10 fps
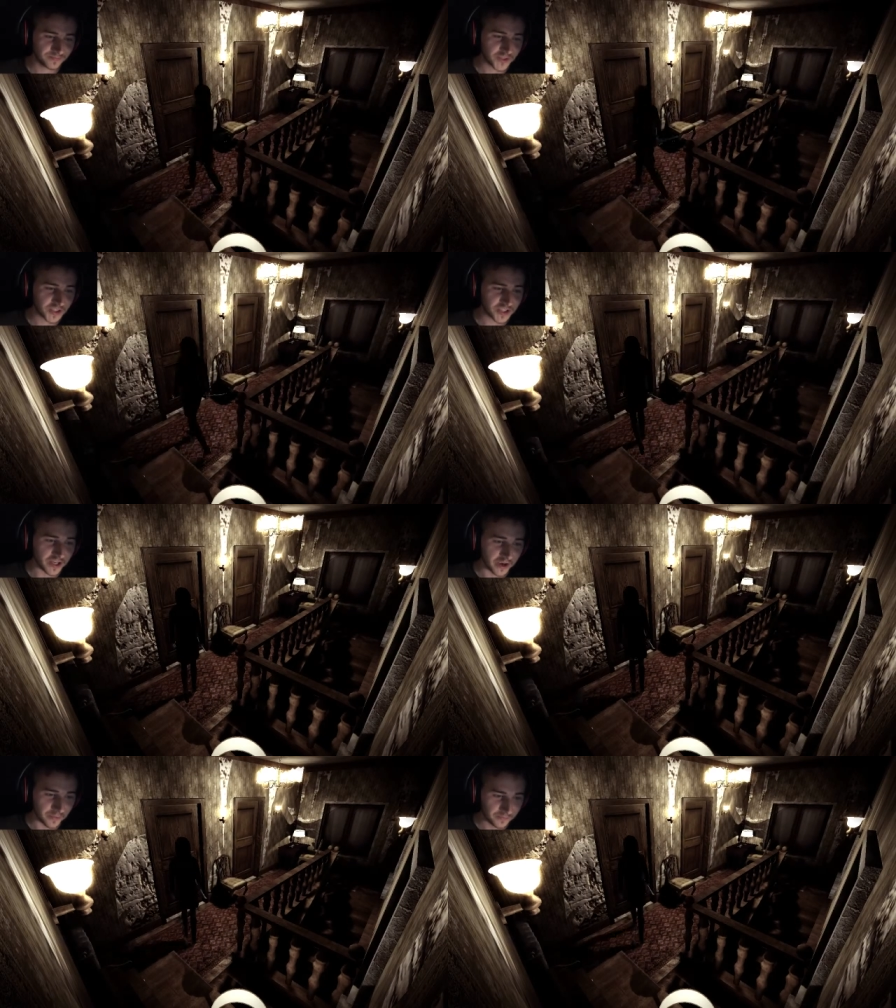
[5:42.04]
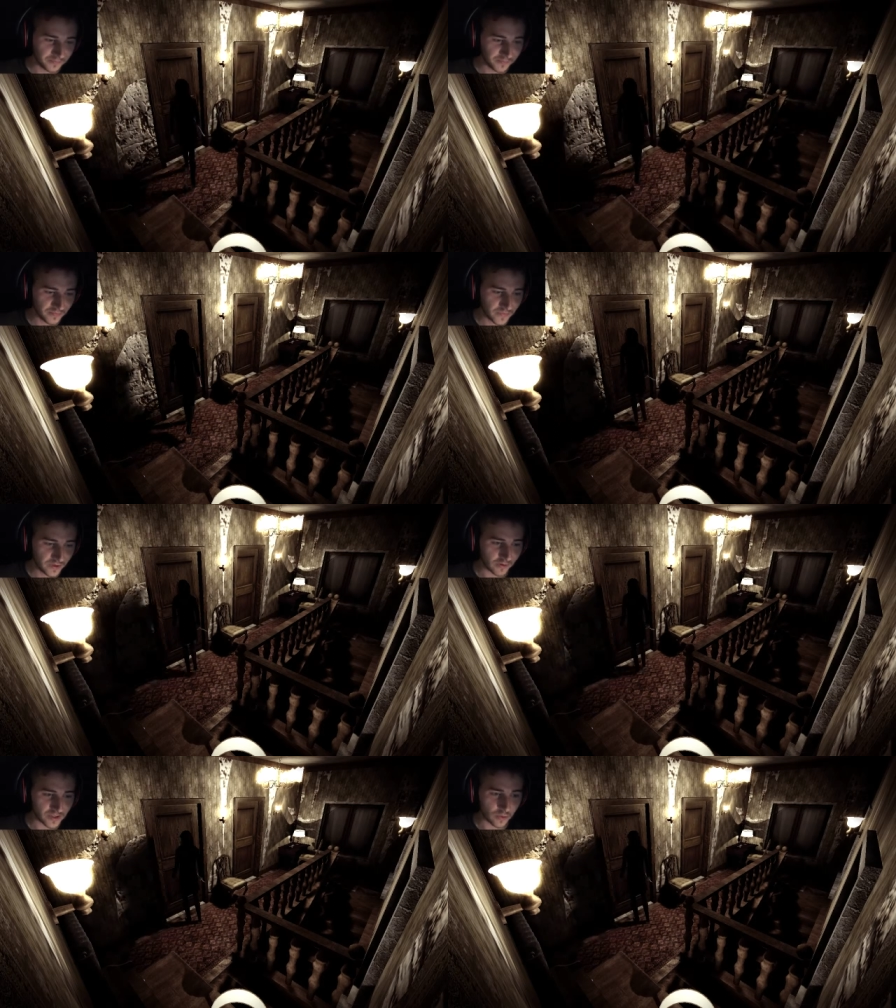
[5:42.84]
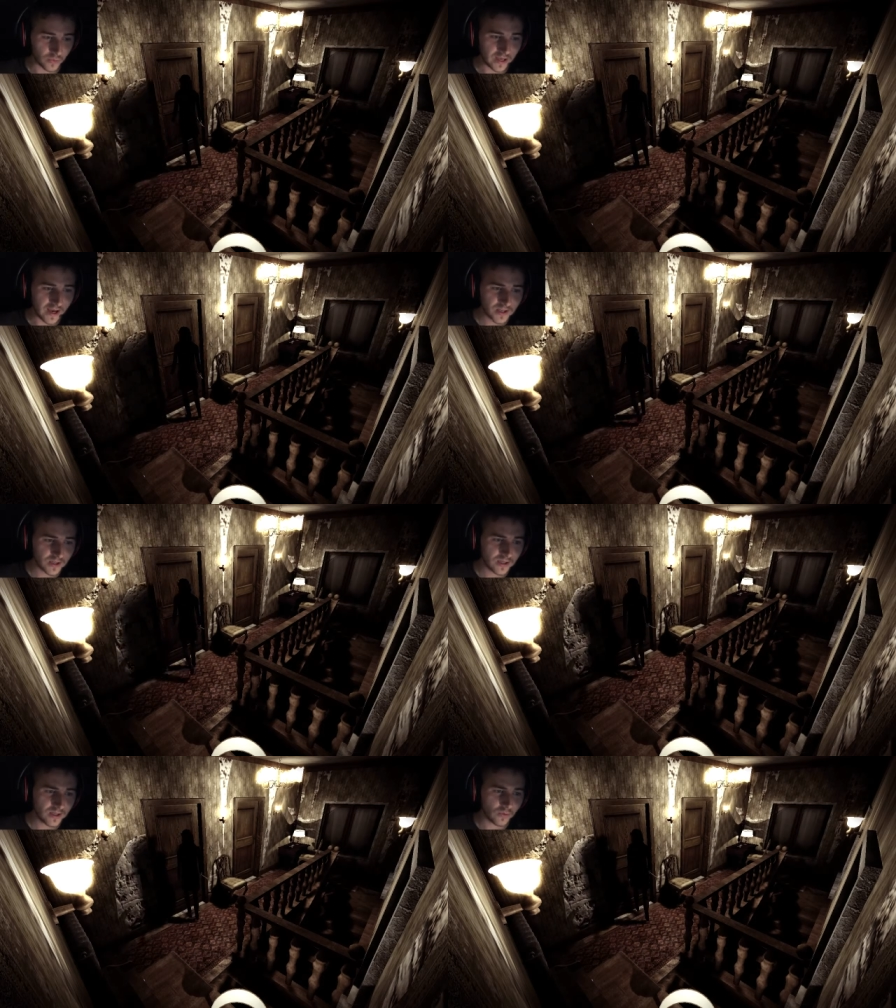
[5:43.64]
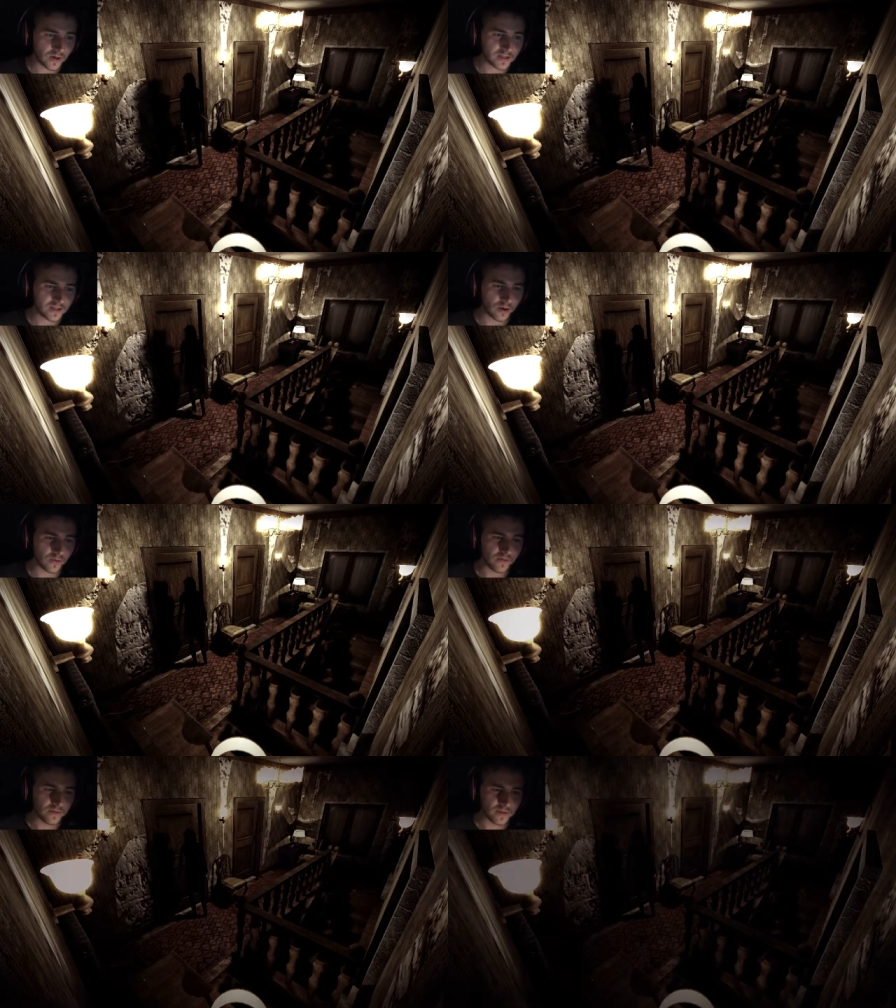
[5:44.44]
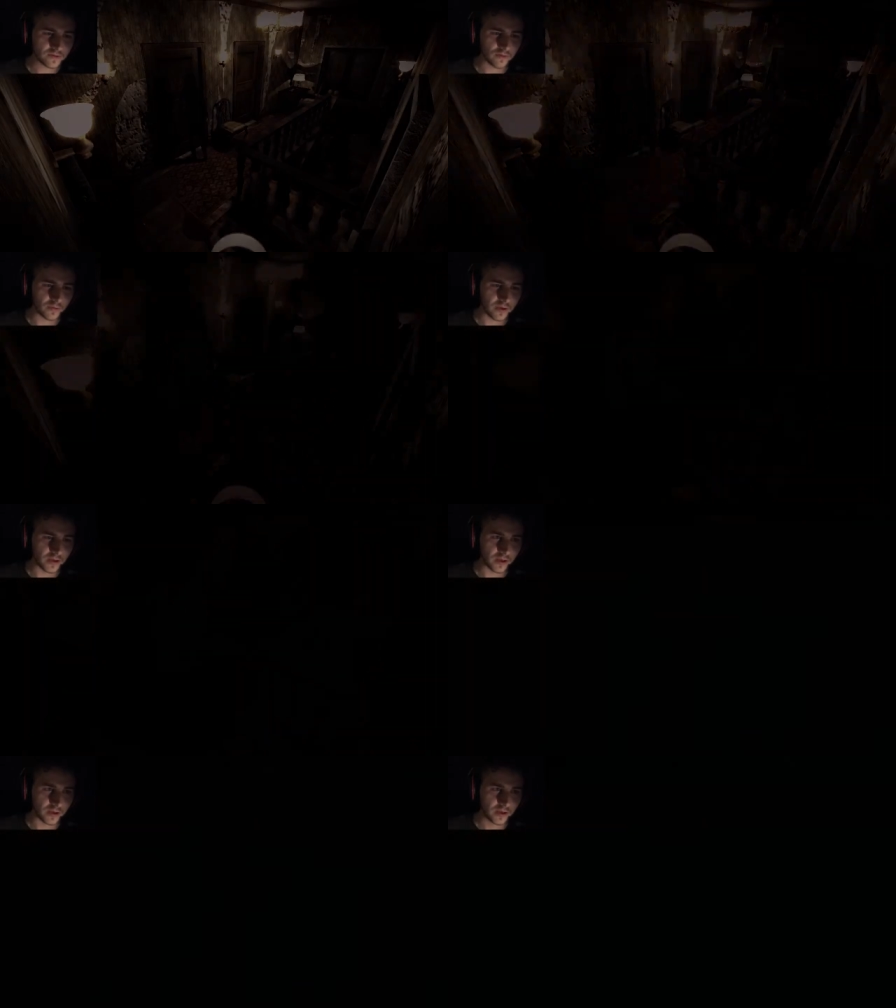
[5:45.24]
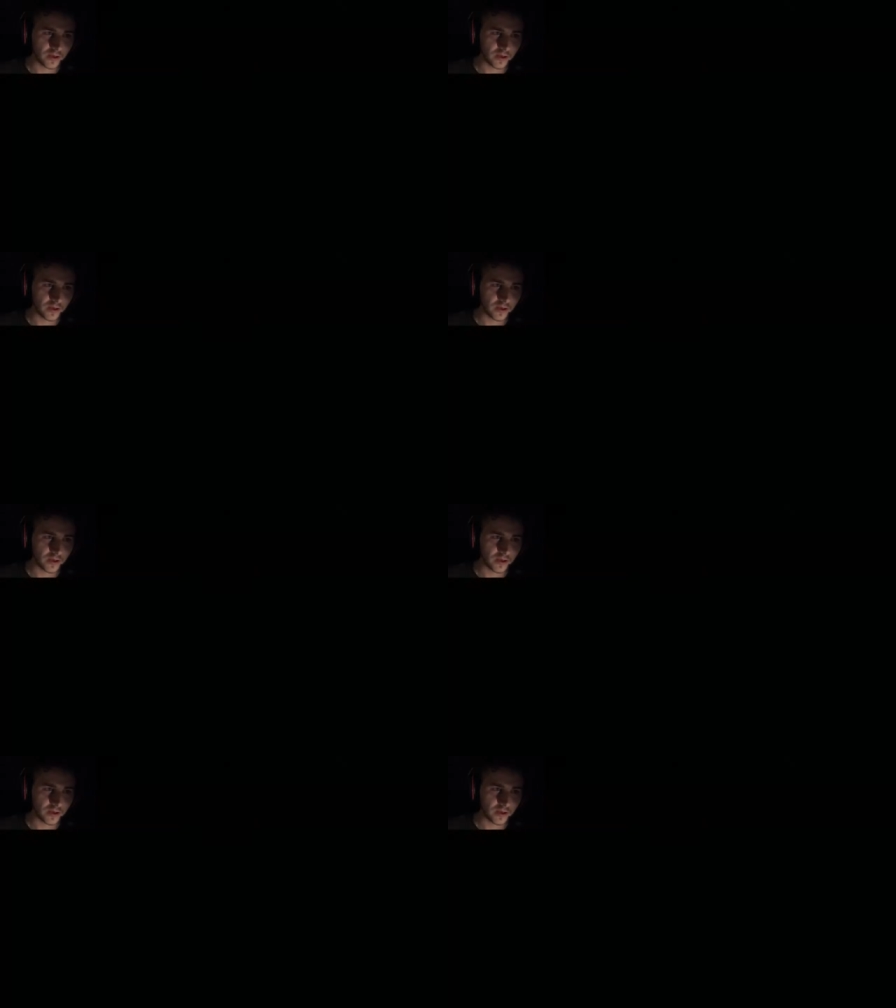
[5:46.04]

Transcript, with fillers: Just saying. Right, so we actually wanted to go in this room here.